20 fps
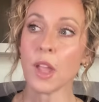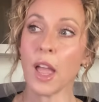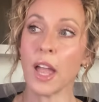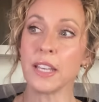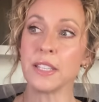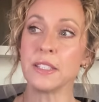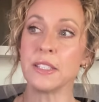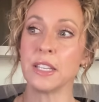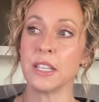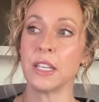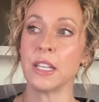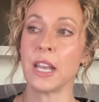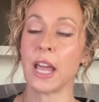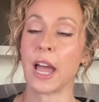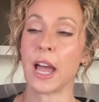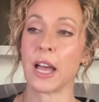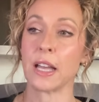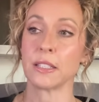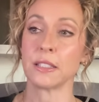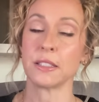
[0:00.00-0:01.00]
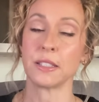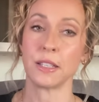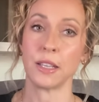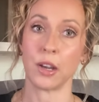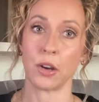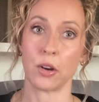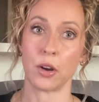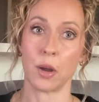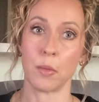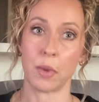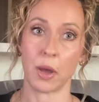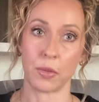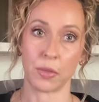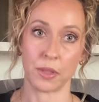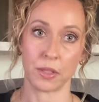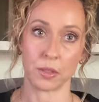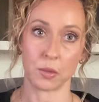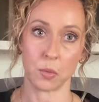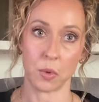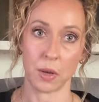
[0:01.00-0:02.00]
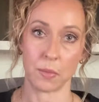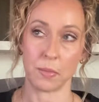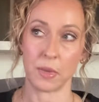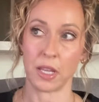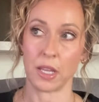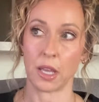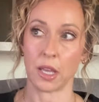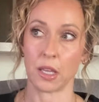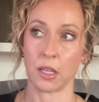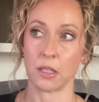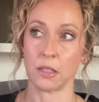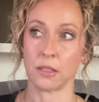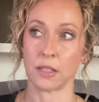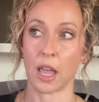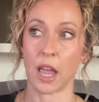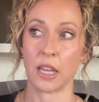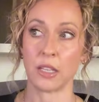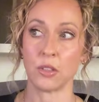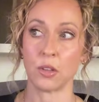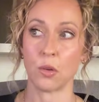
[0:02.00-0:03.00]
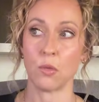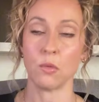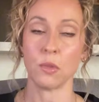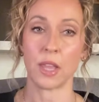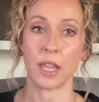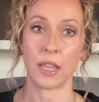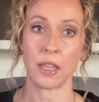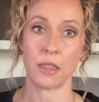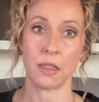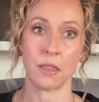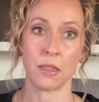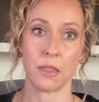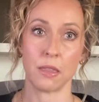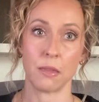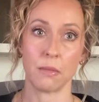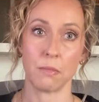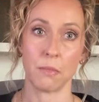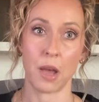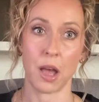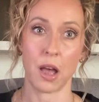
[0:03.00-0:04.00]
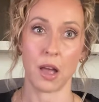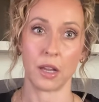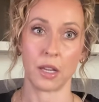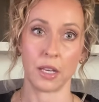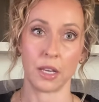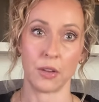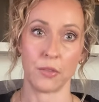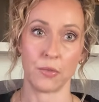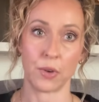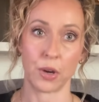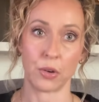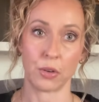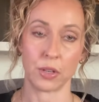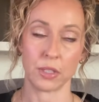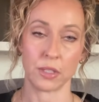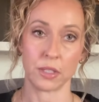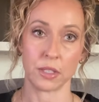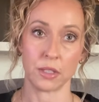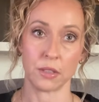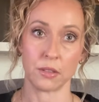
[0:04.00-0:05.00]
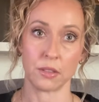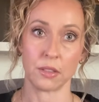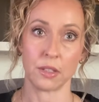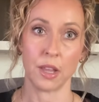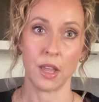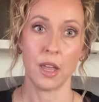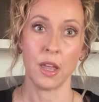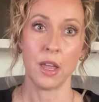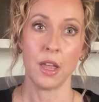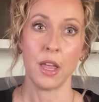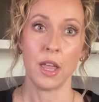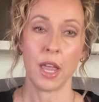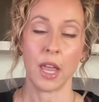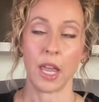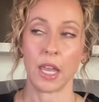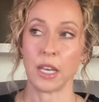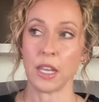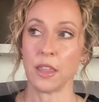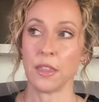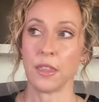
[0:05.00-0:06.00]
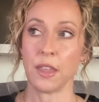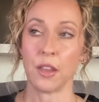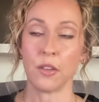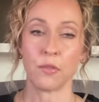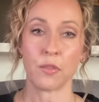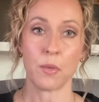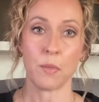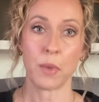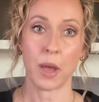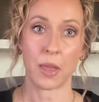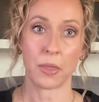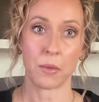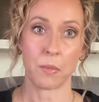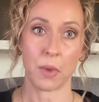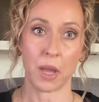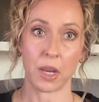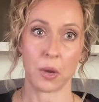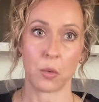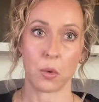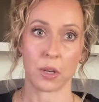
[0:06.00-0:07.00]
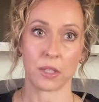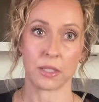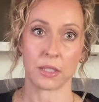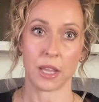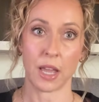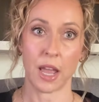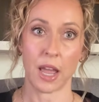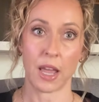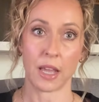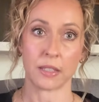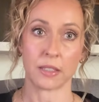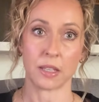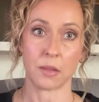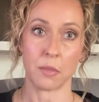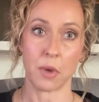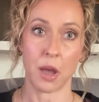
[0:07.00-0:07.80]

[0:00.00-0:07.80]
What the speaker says: I did ask Sierra about this one because I don't like mahogany fragrances. Anything from Bath and Body Works that has a